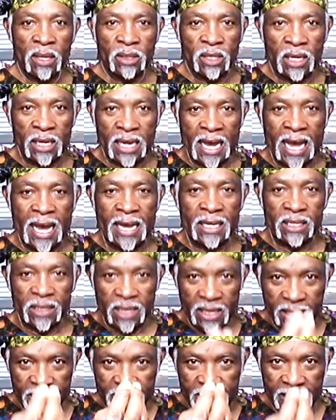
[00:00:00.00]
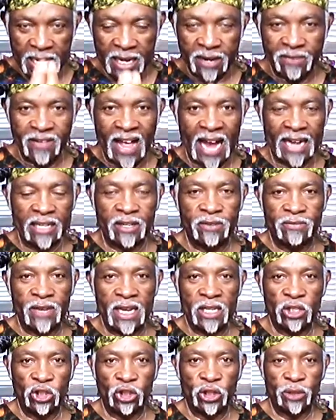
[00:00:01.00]
Today is in a state of
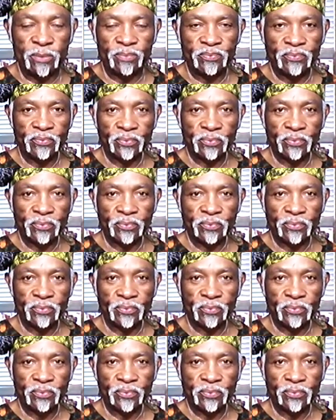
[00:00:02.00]
activation.